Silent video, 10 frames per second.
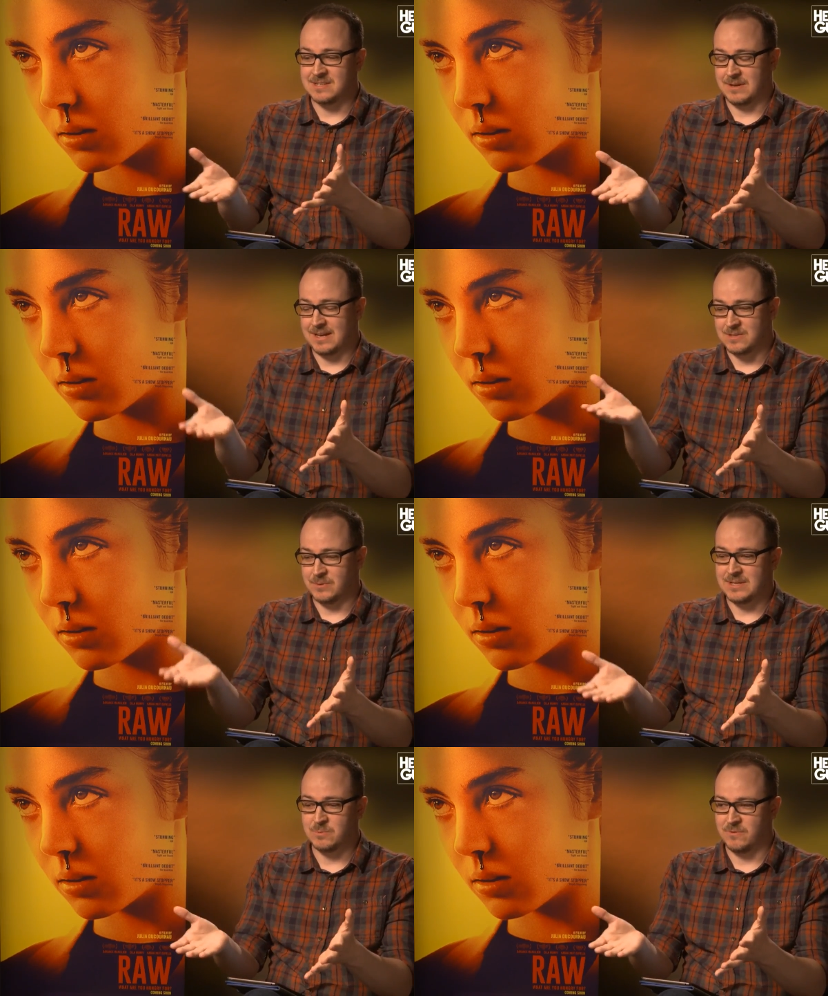Speaker 1: I guess with
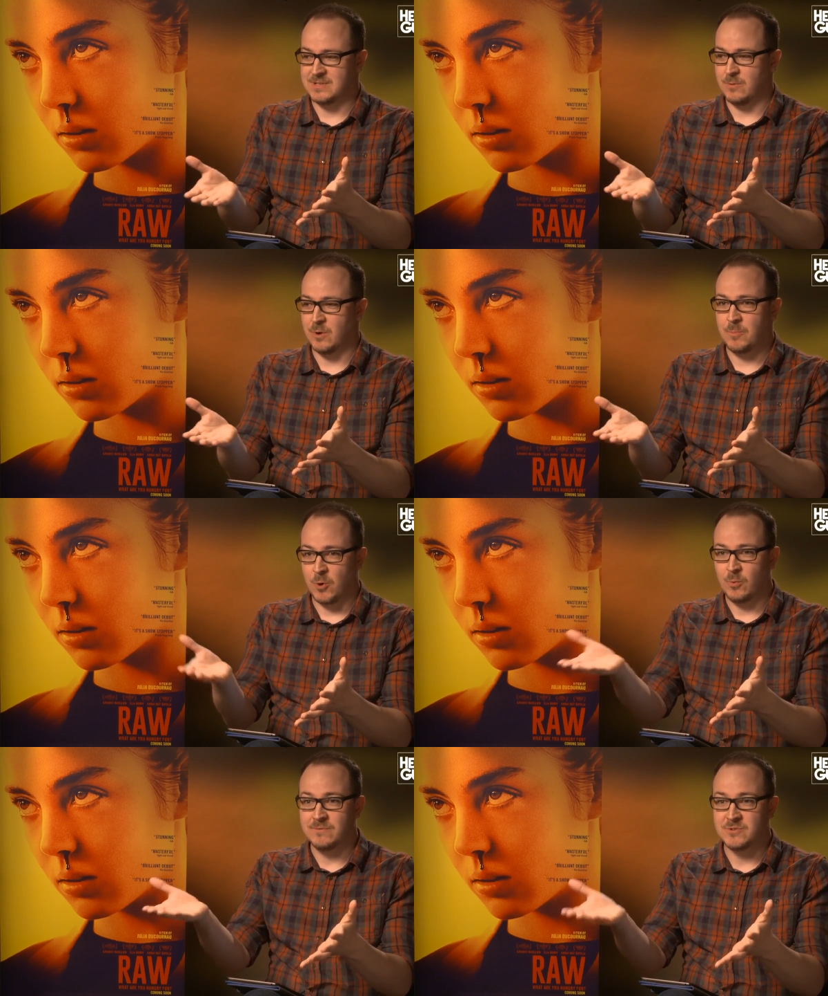these movies, they were
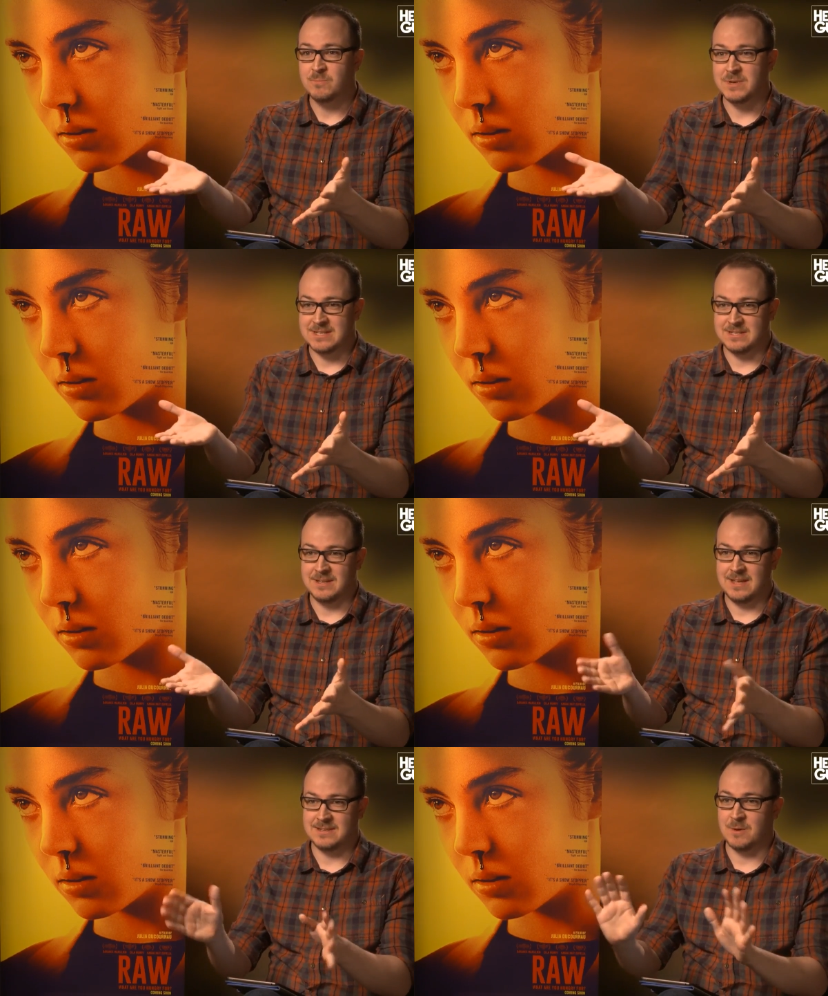put with zombies and that
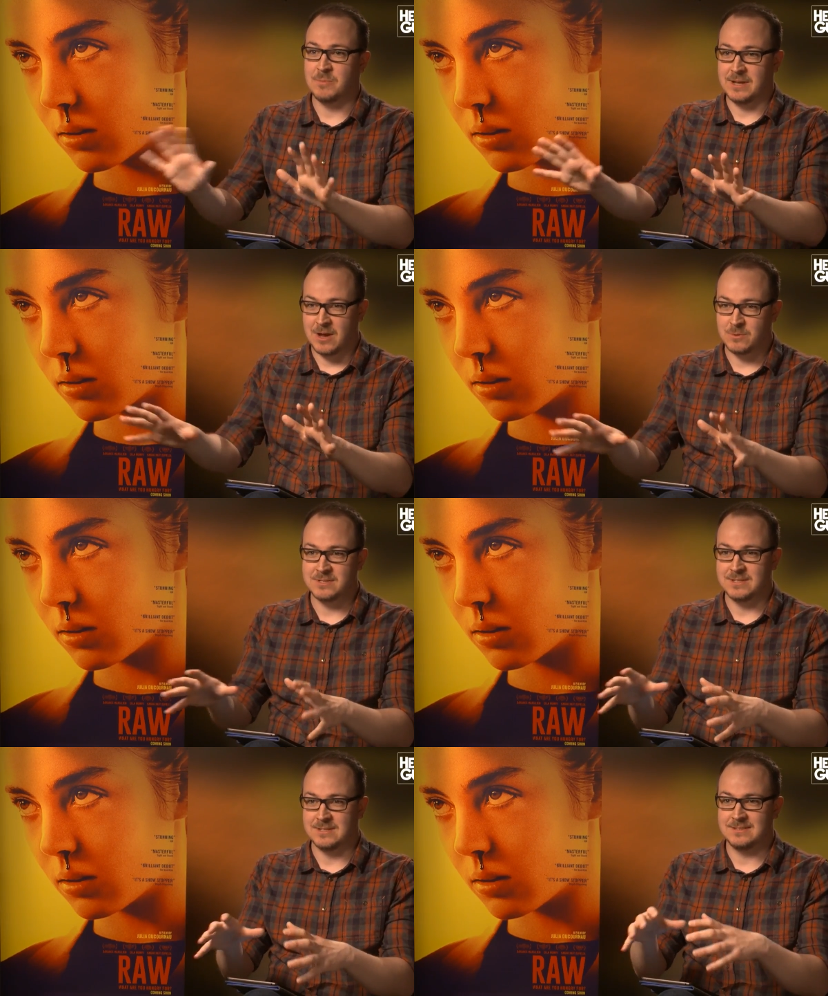they're something else,
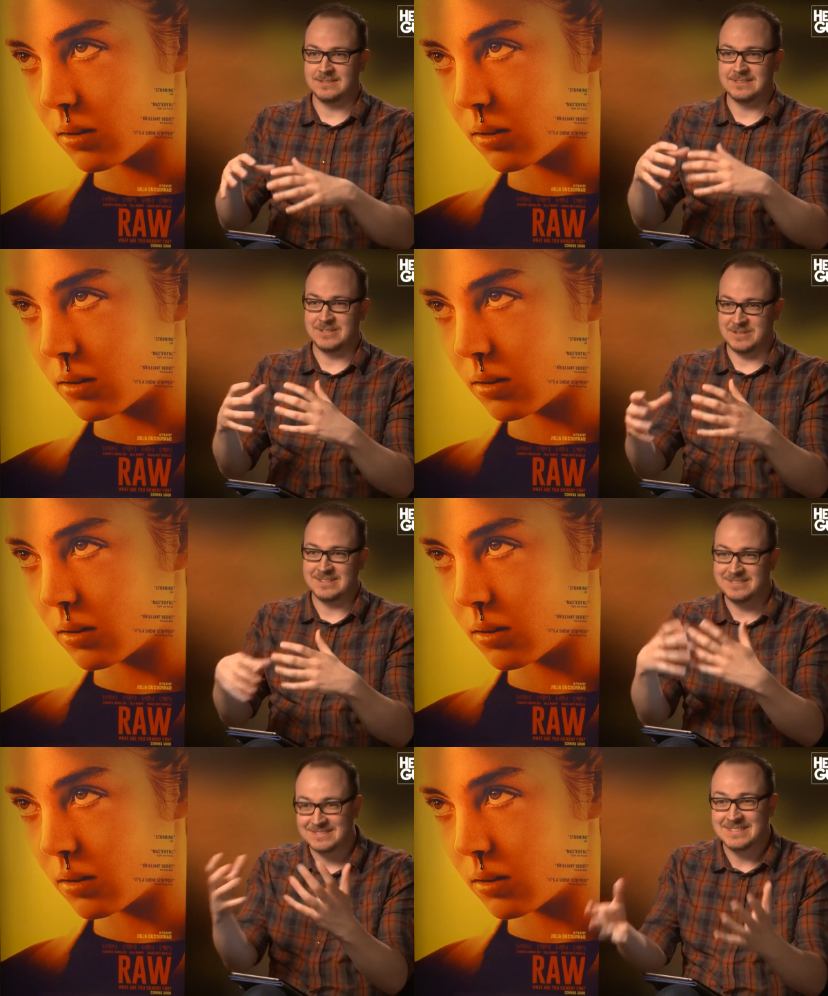and that you know
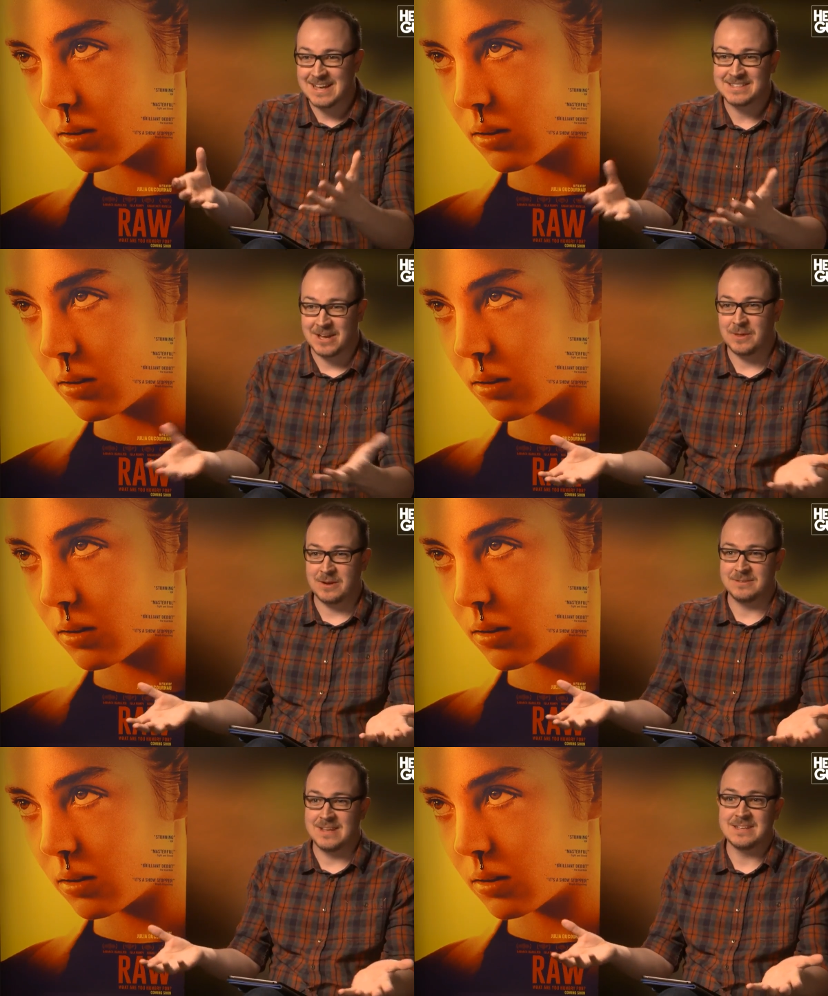that that's how
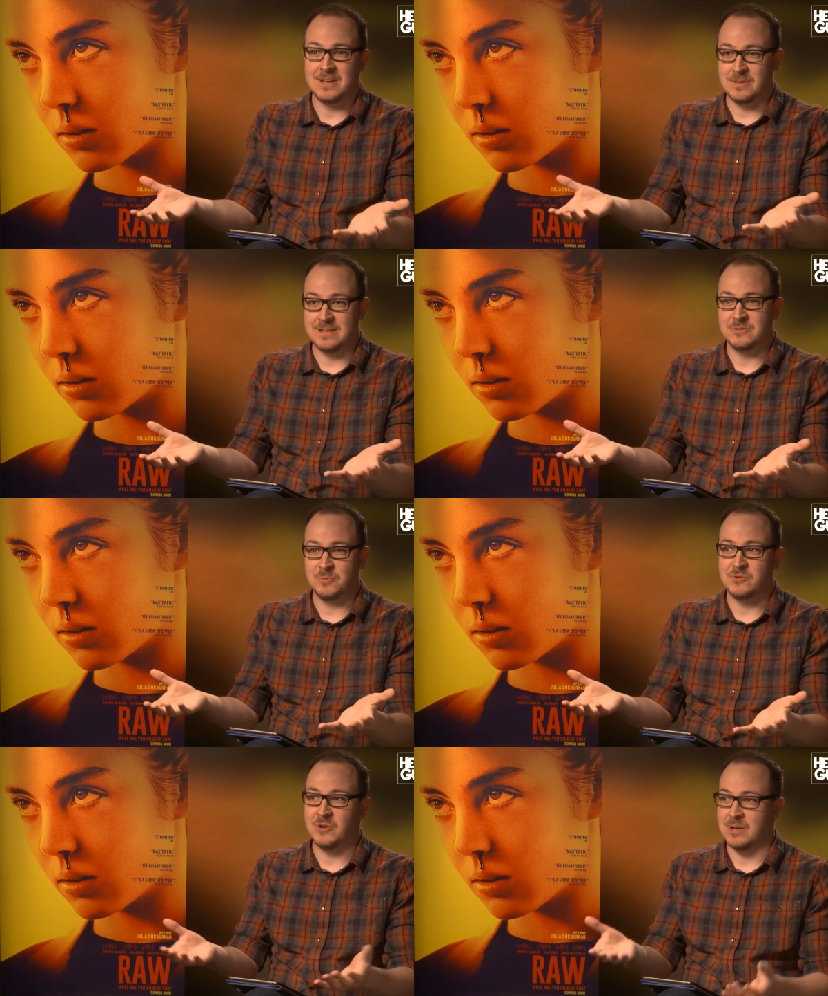they that's how they should
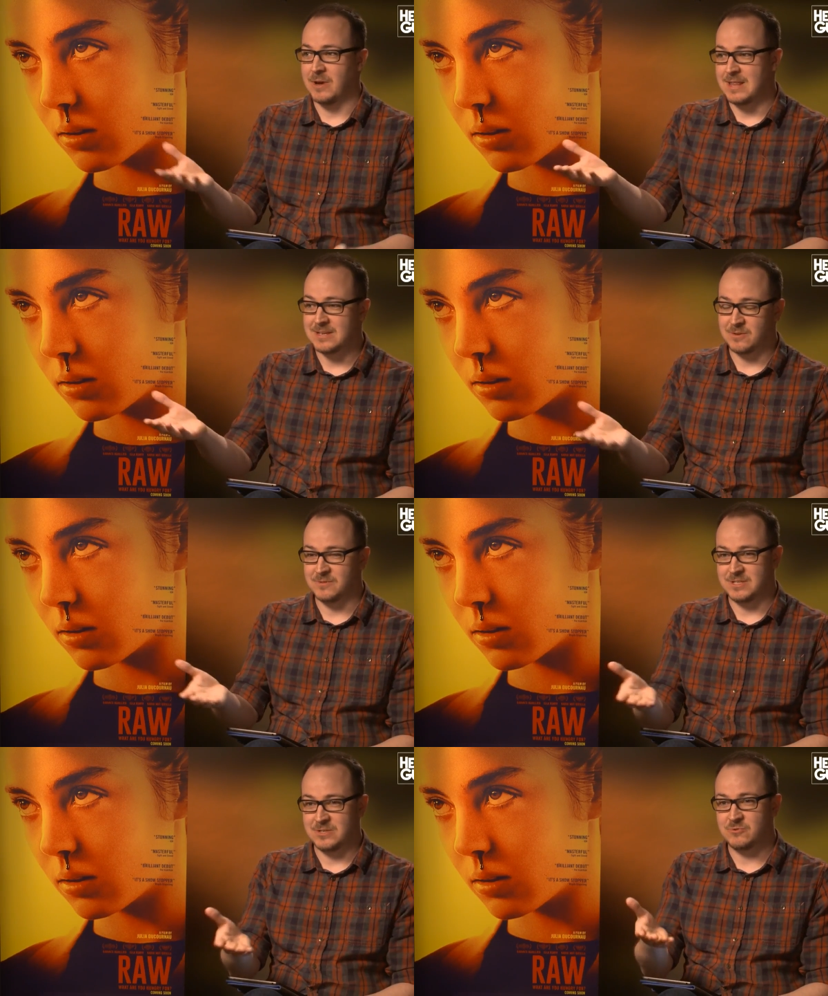be treated. But in this,
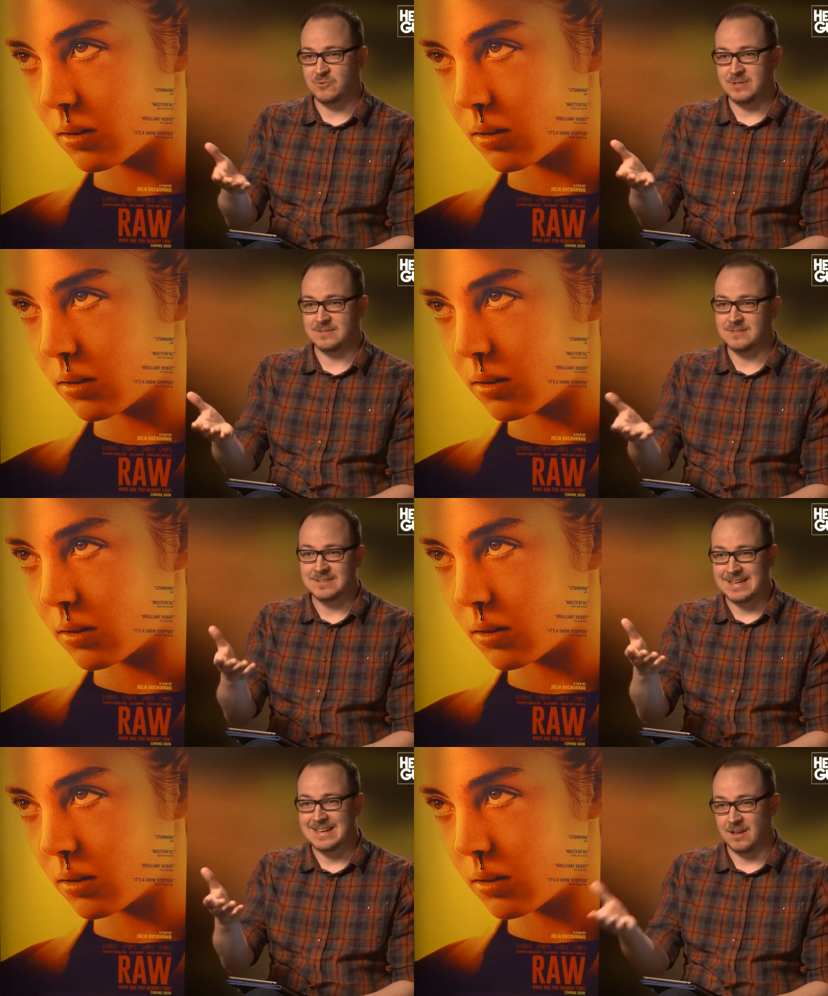obviously, you treat
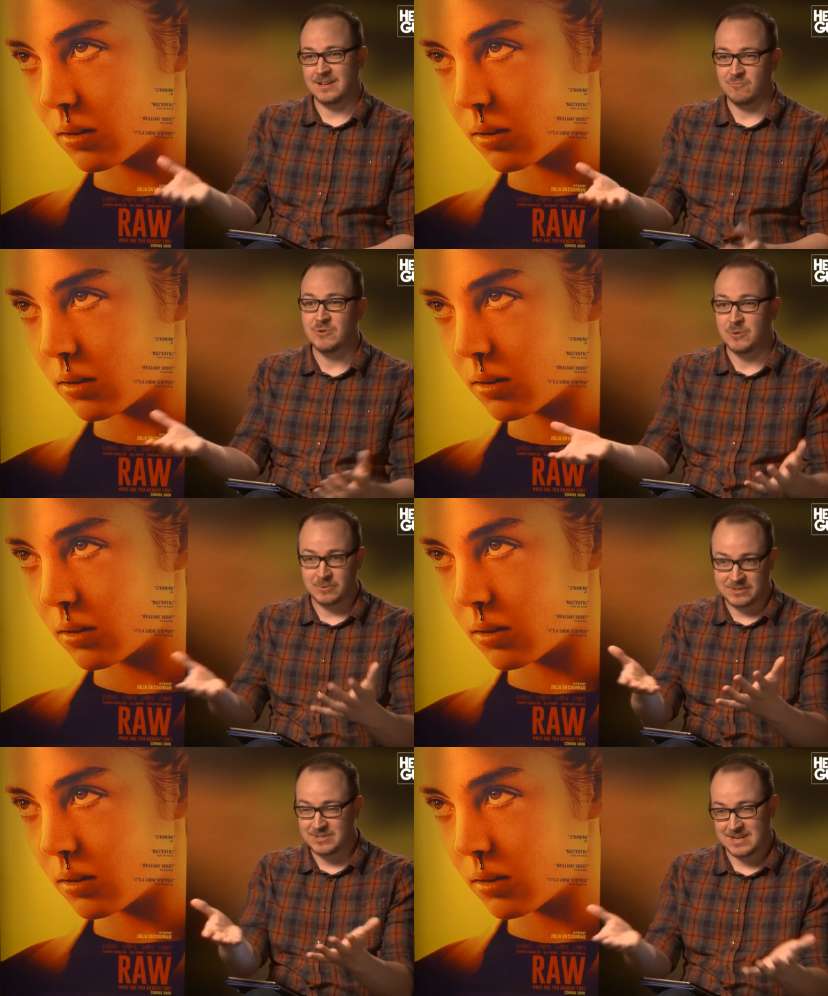it like a real,
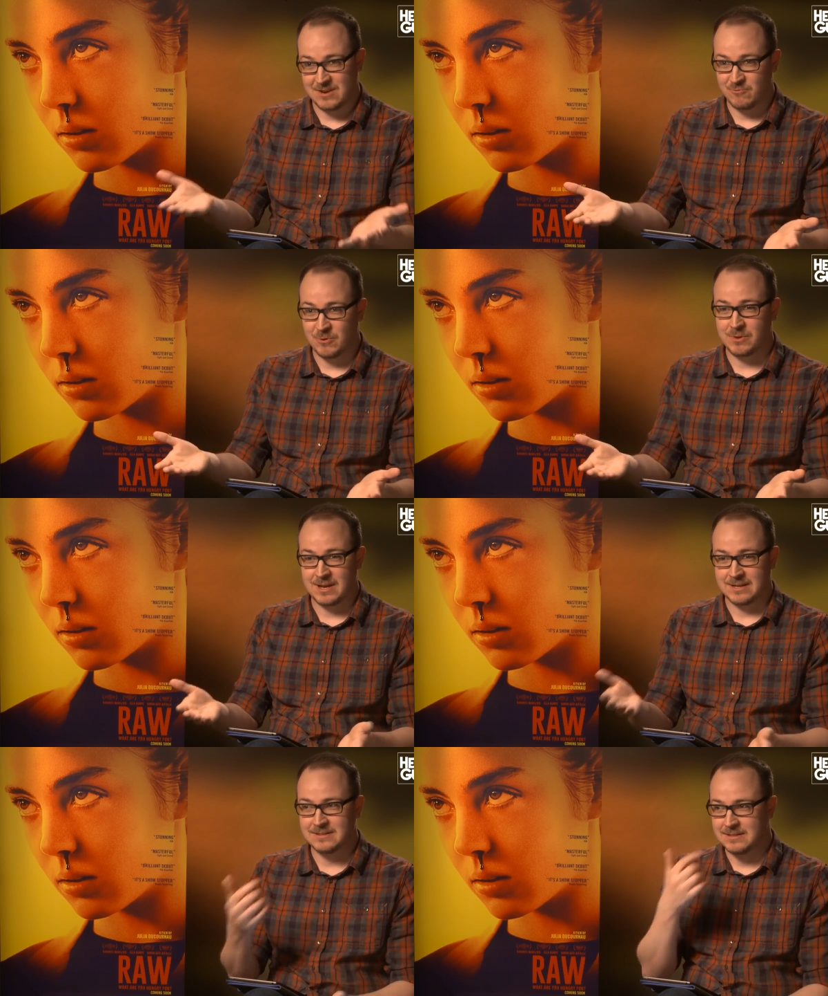as you say, a real
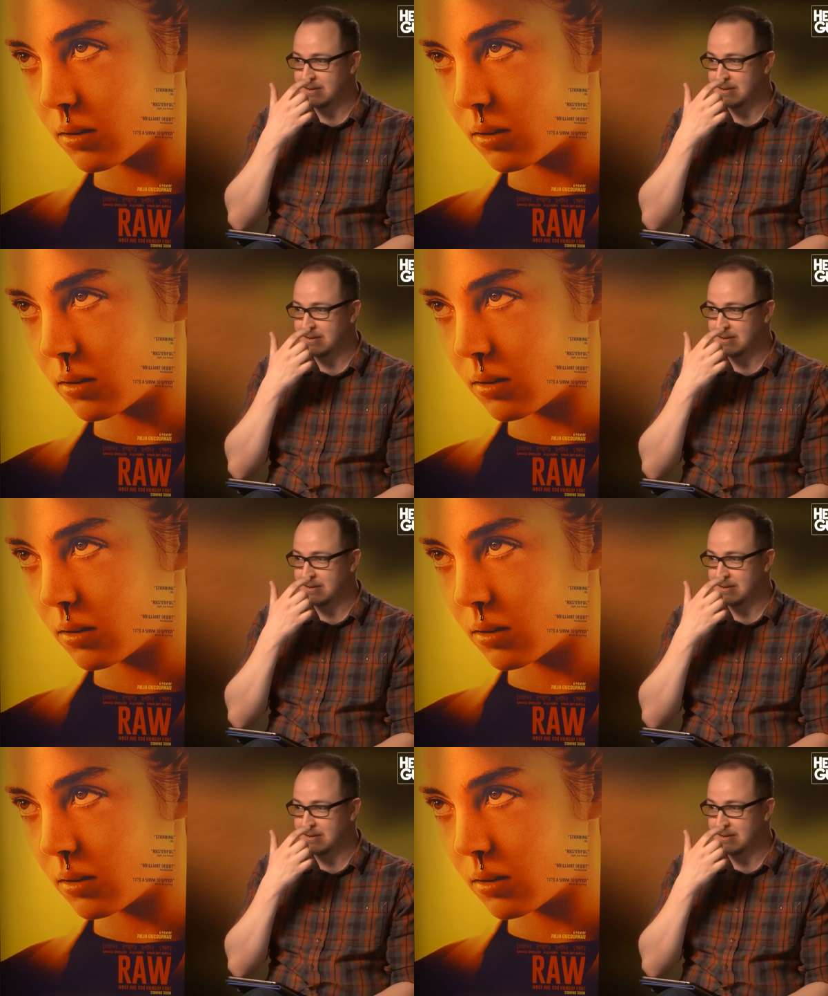thing.